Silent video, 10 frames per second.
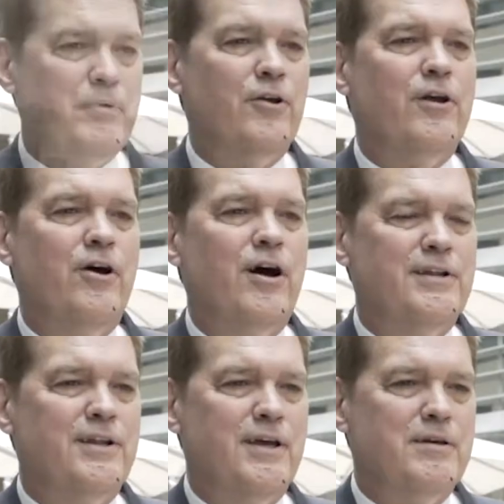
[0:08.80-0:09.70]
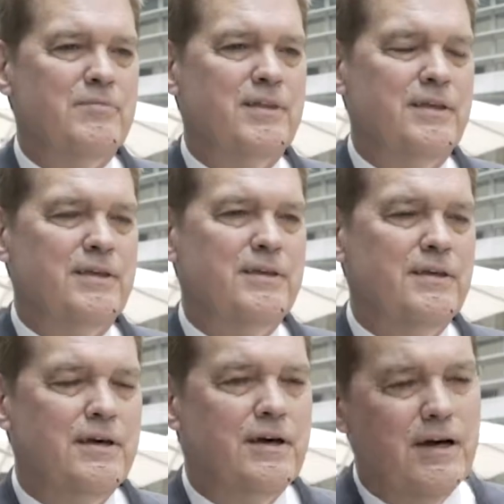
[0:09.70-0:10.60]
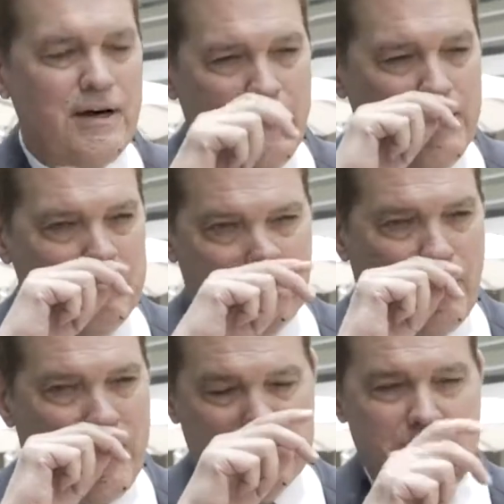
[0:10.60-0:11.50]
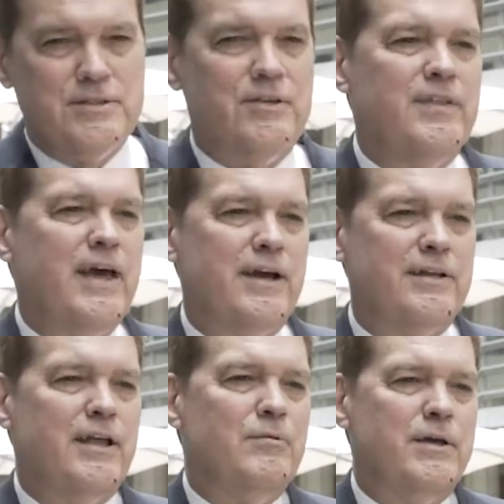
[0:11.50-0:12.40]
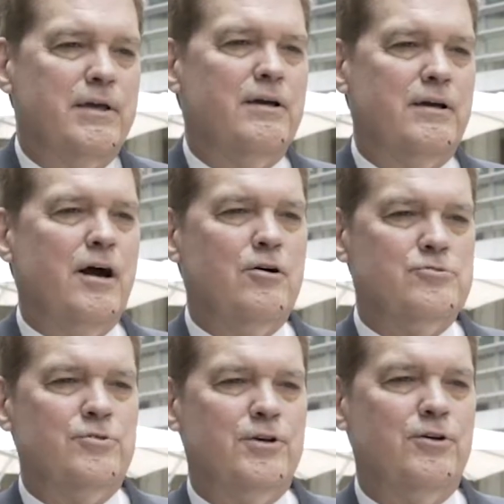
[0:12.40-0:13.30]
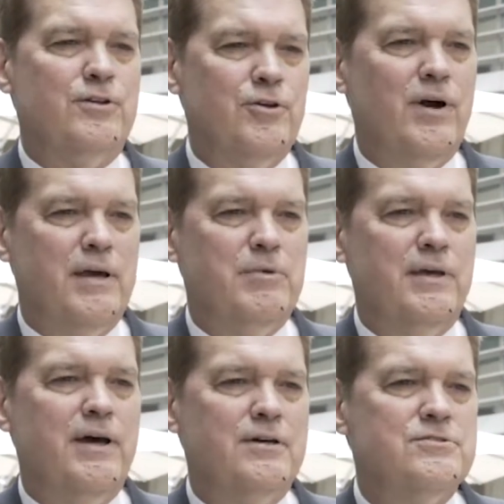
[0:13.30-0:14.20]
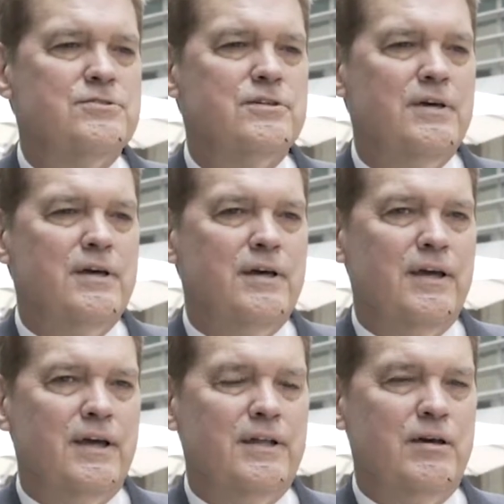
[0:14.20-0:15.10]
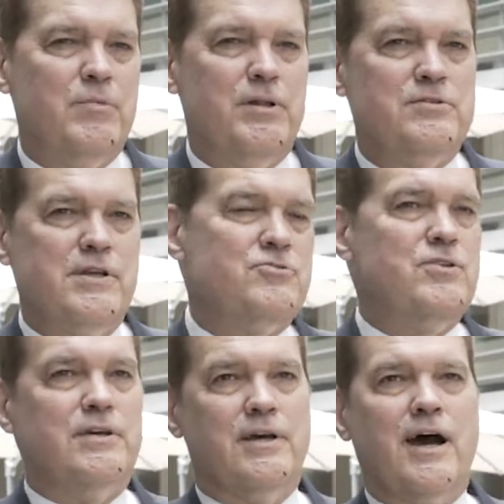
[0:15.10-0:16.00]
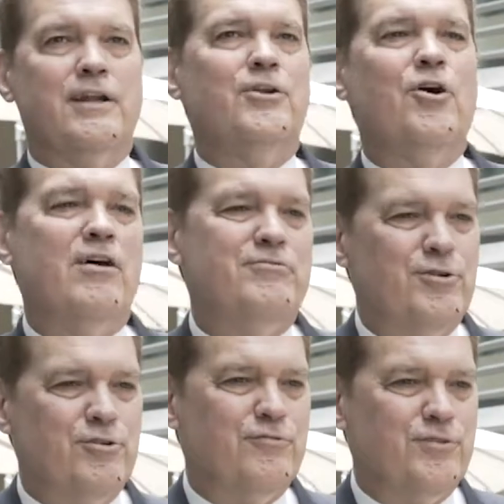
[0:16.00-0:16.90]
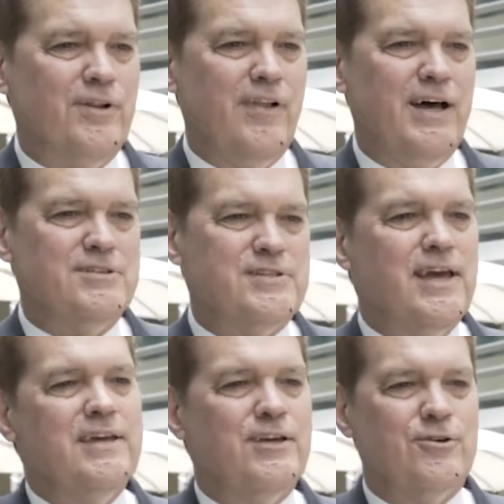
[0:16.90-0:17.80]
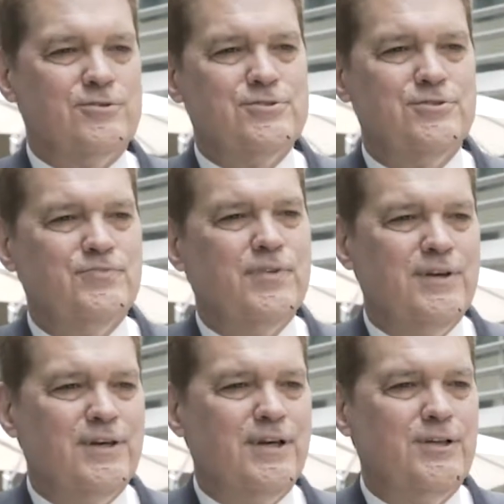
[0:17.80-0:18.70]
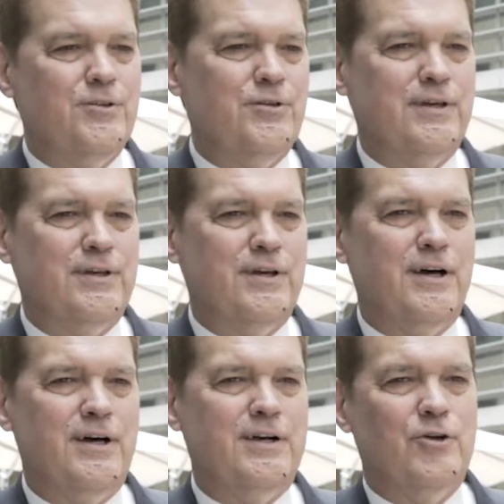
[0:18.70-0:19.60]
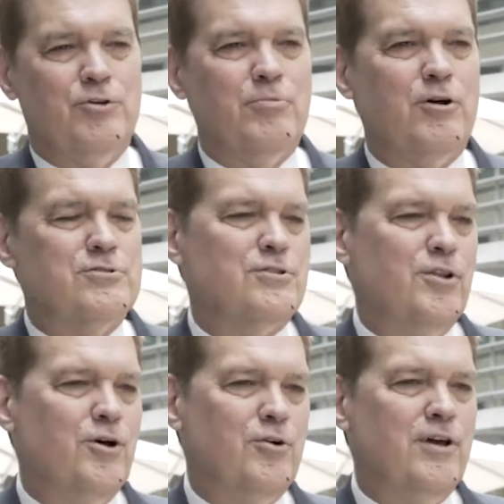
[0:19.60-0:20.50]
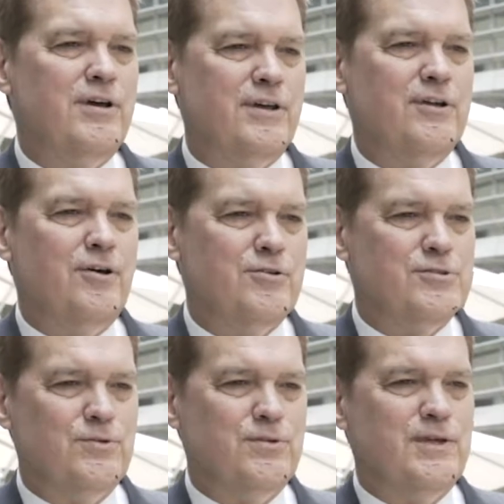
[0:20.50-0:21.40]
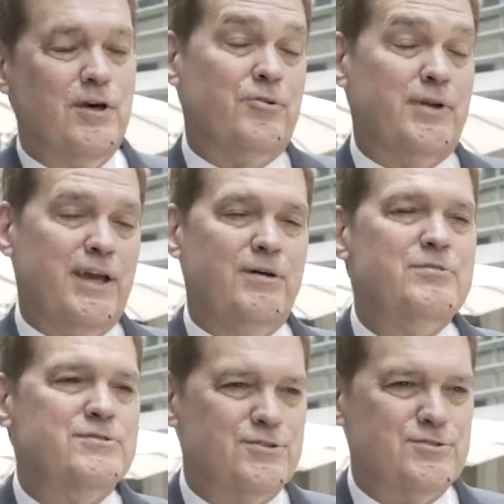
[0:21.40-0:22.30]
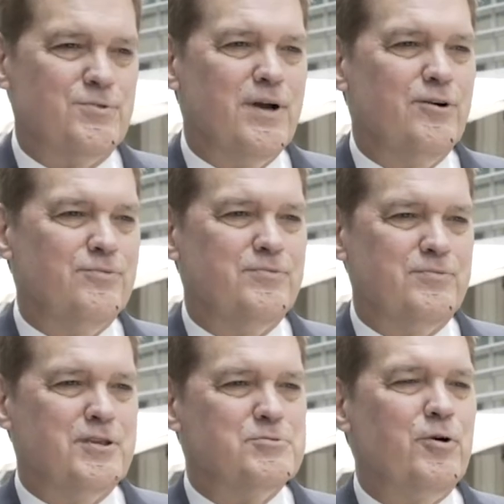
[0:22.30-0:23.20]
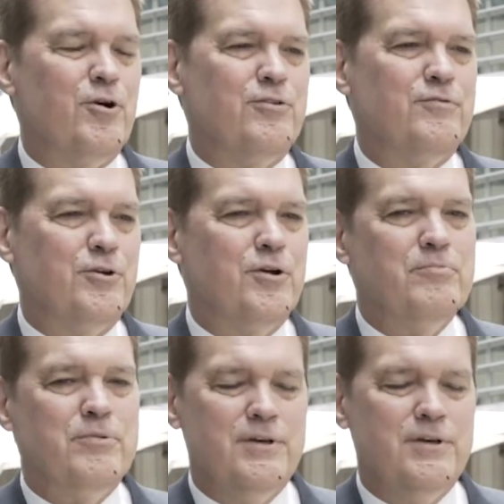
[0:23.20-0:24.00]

Perry Haan, and I'm the president of the Academic Council here at UIBS. And I've been teaching on and off here for the last 8 years, including here in Barcelona and also at the other campuses around this part of Europe.